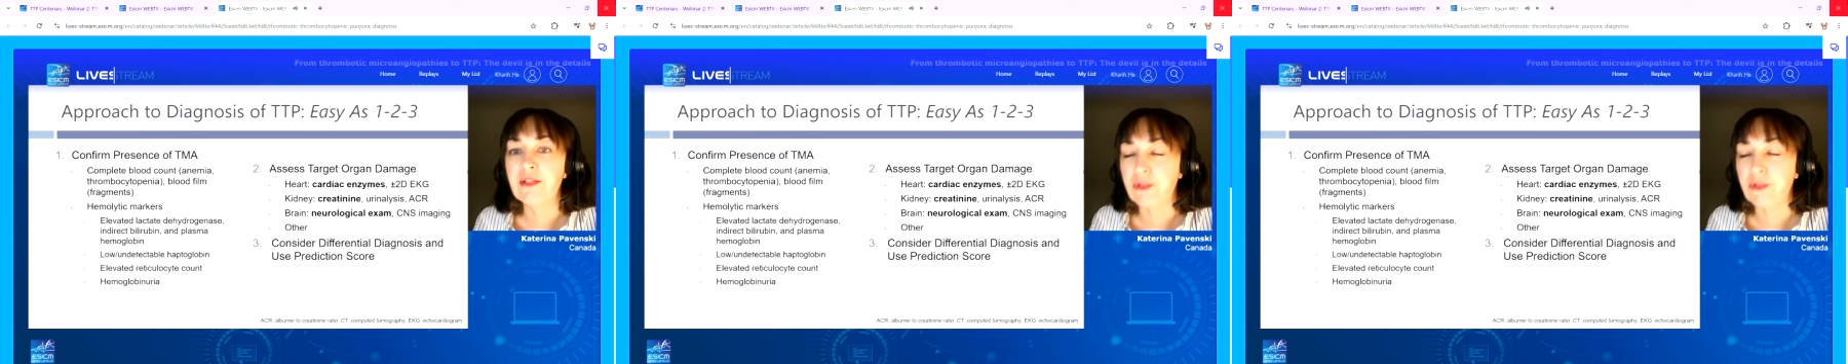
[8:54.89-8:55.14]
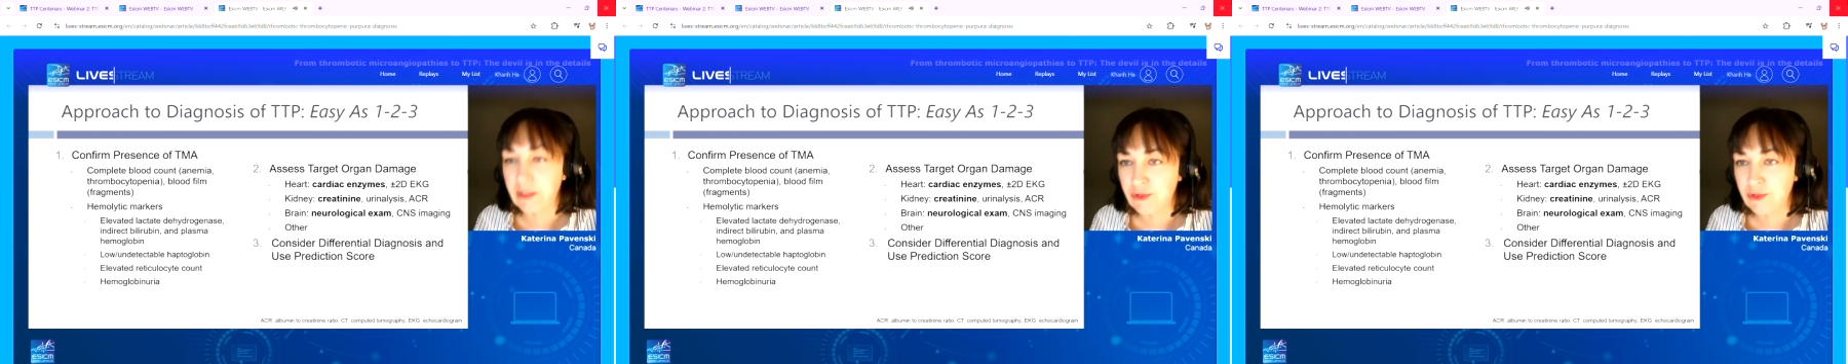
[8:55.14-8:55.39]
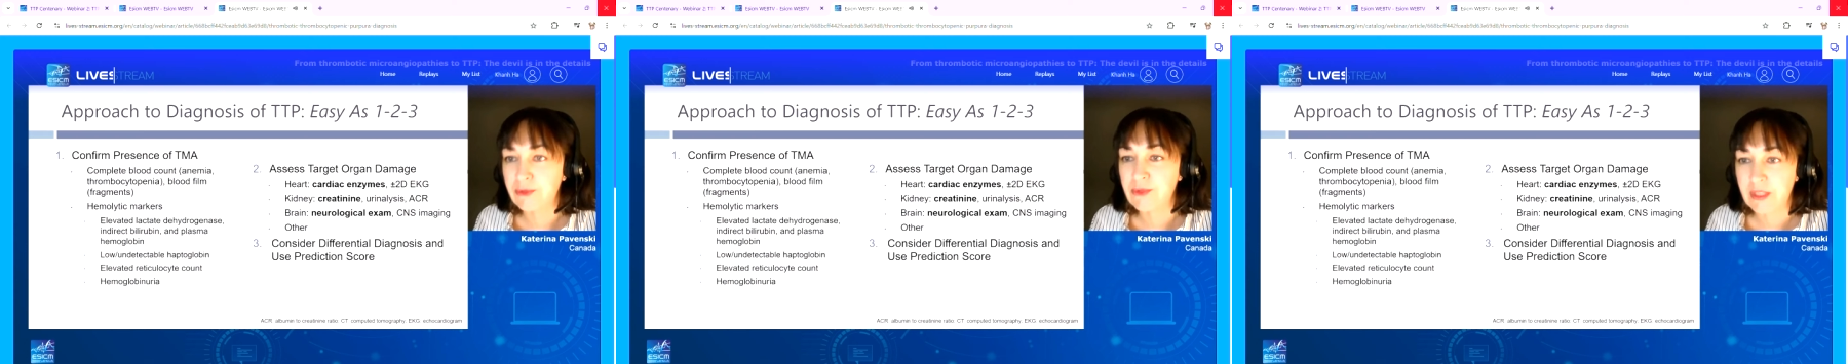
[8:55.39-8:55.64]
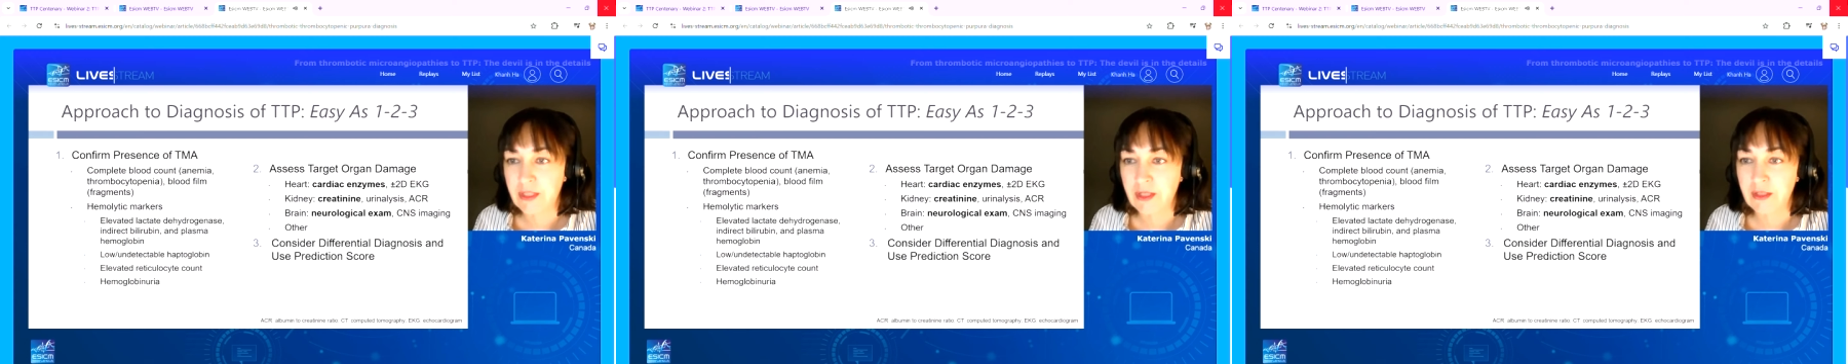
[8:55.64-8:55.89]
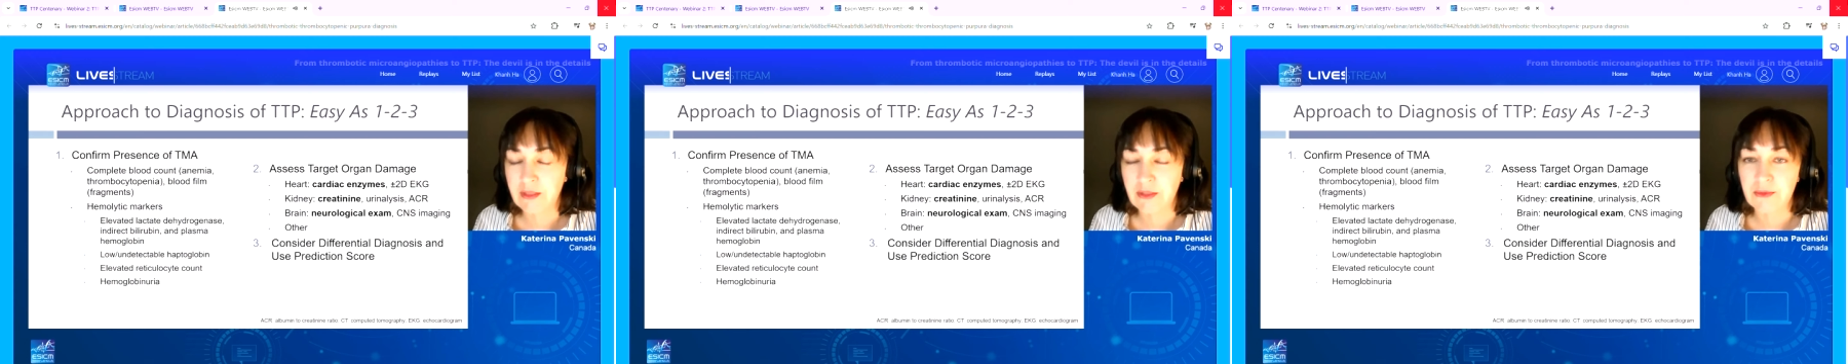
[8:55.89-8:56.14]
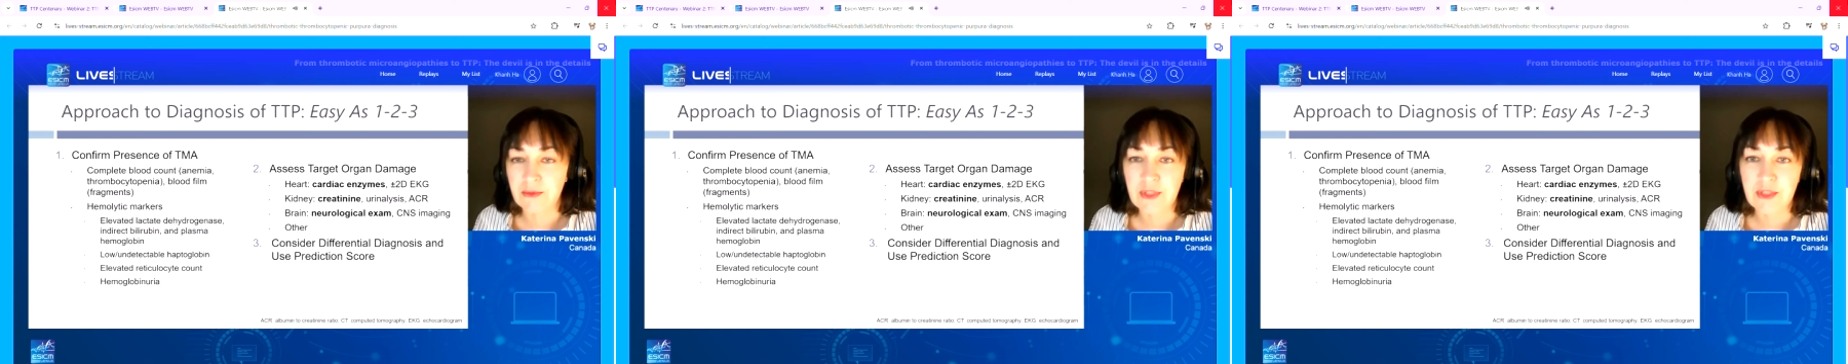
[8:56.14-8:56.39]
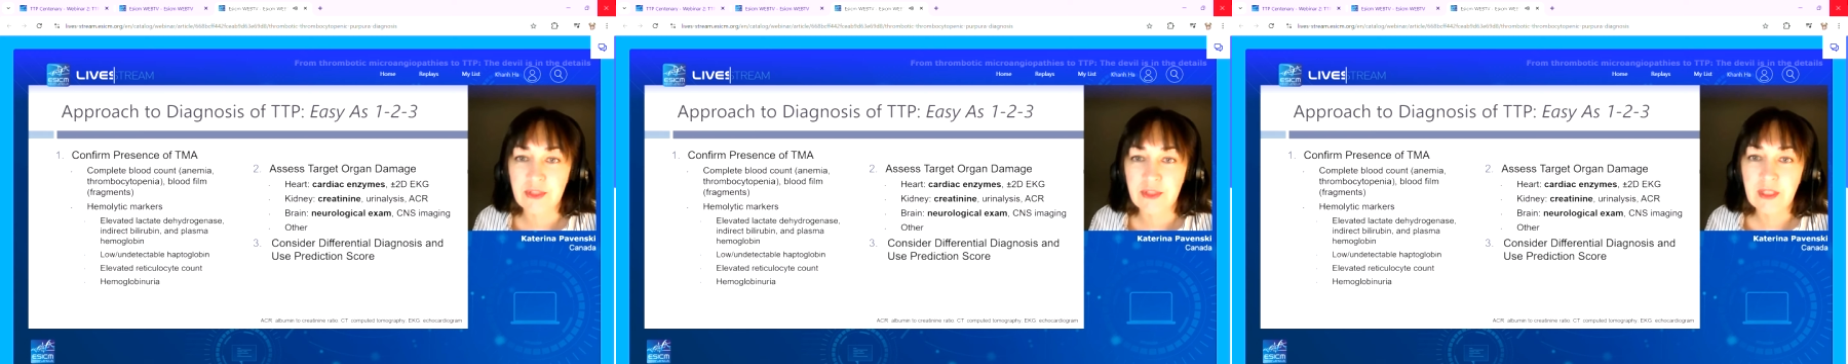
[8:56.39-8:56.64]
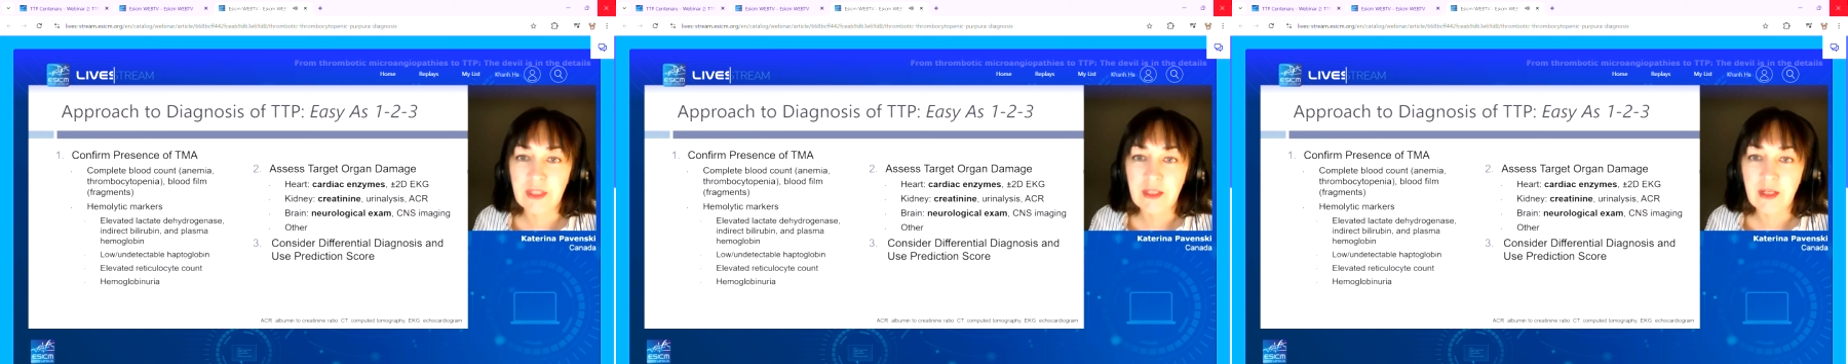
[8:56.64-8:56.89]
You're going to lose the diagnosis
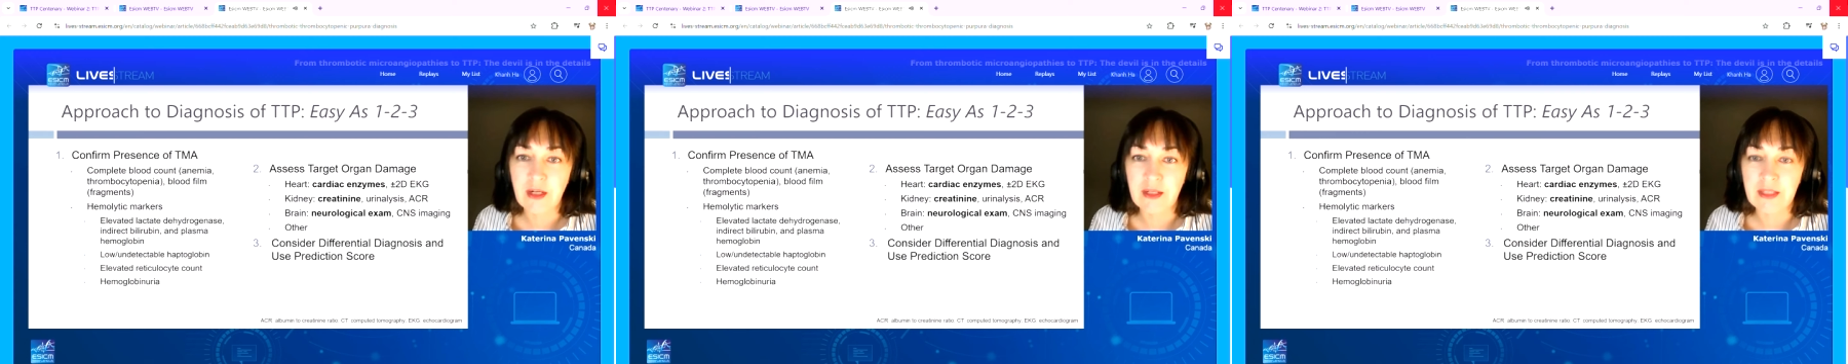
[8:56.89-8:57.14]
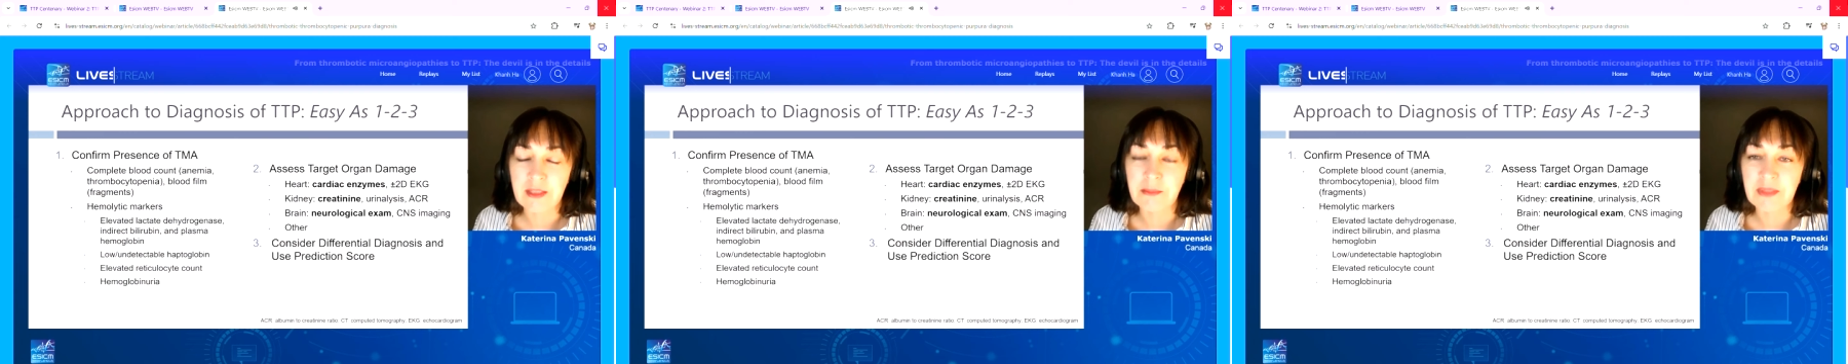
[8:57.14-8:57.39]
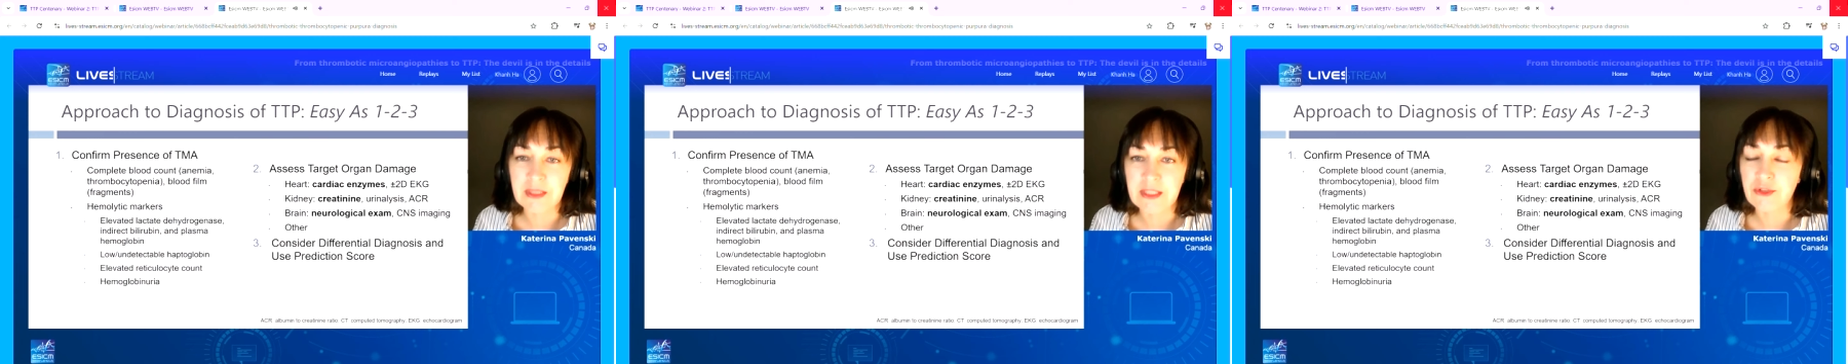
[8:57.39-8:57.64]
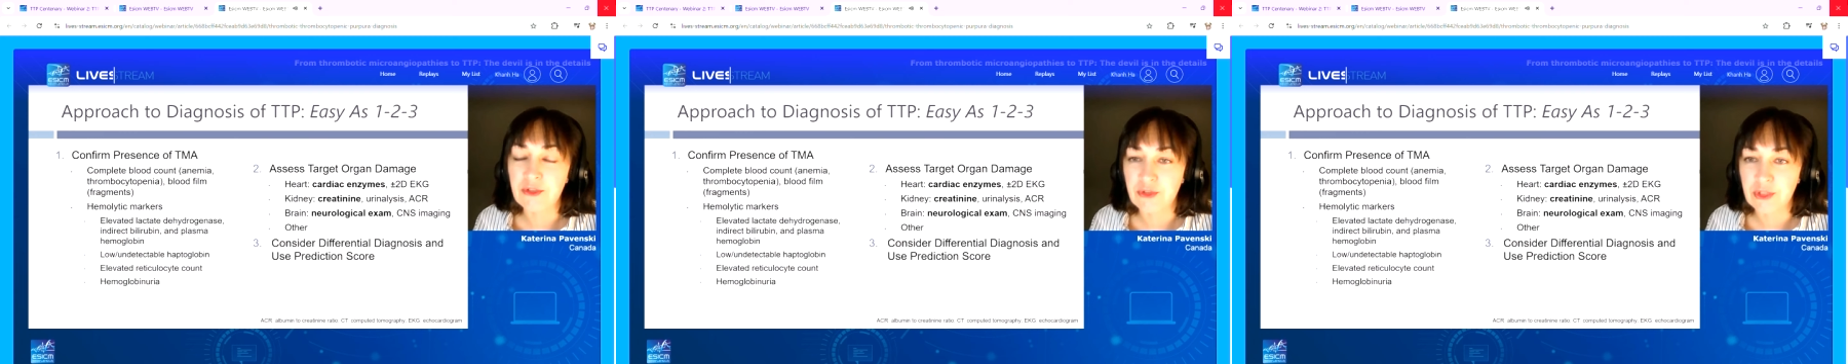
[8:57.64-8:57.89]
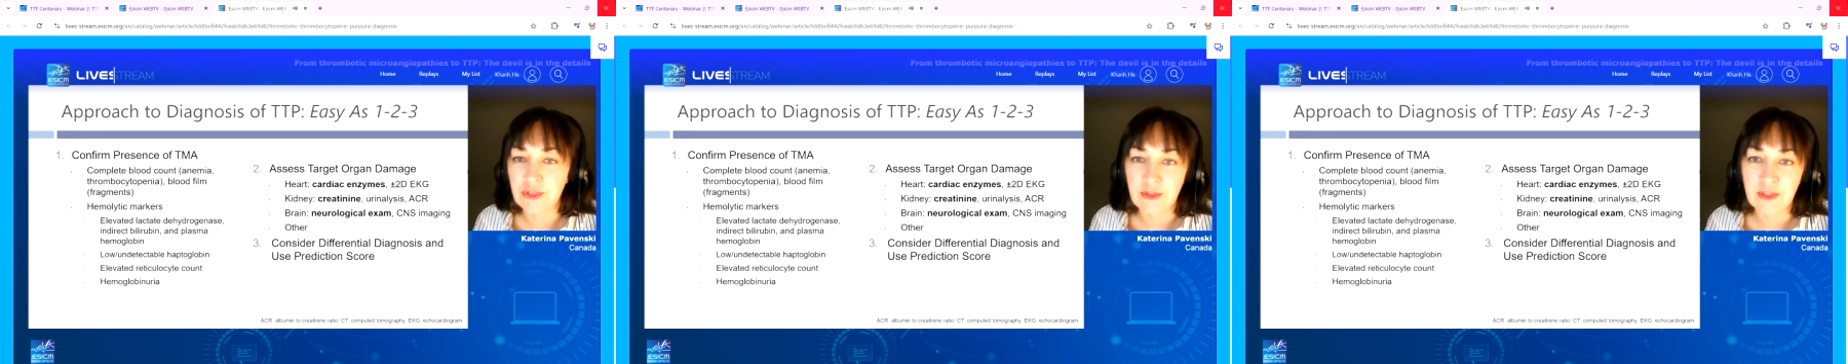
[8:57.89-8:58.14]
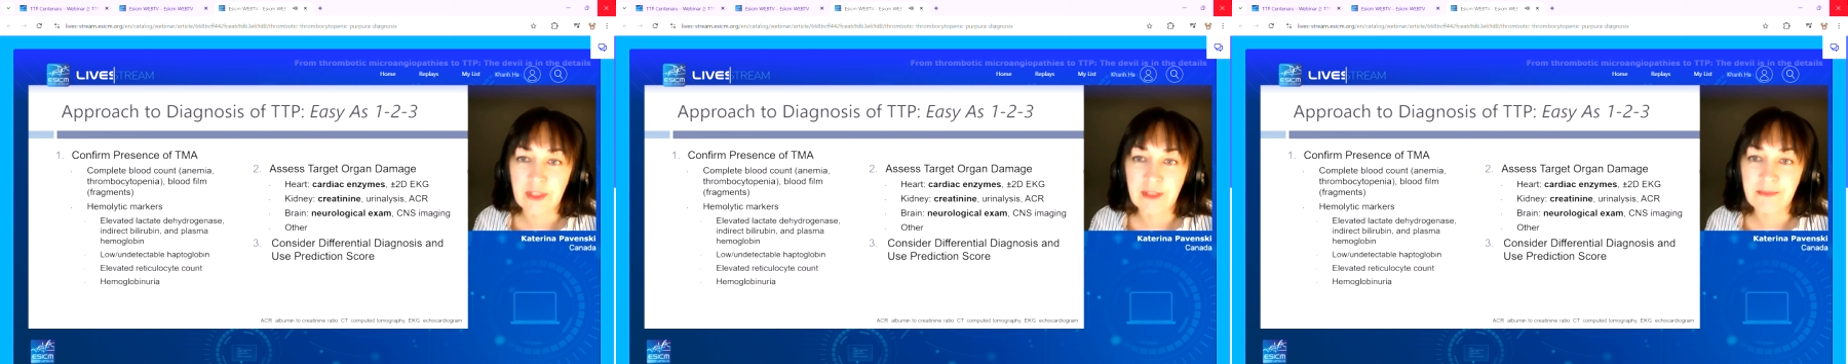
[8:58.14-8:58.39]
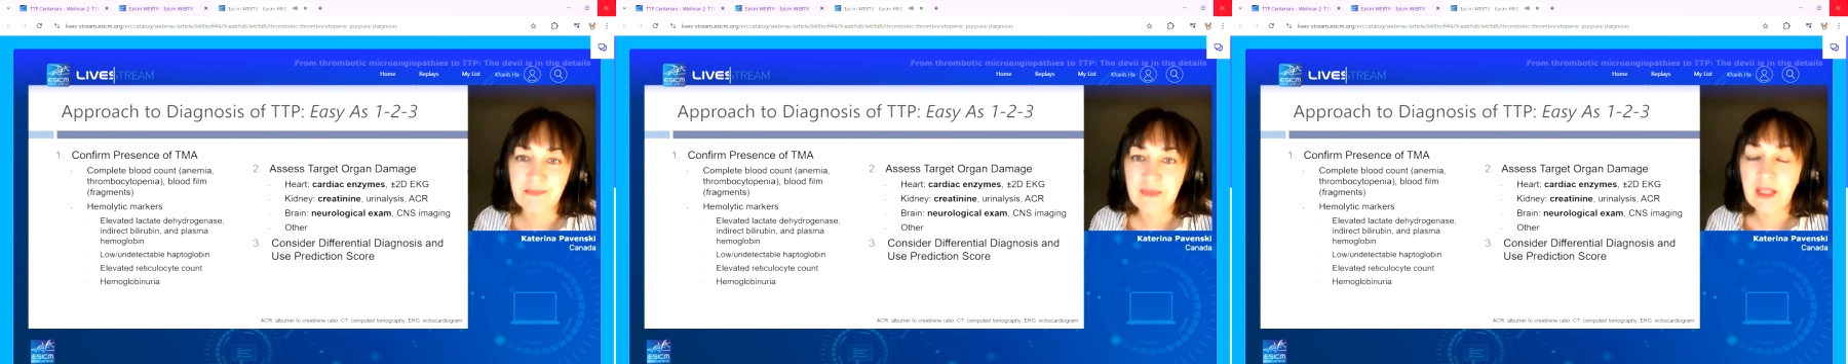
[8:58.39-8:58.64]
and ability to treat early.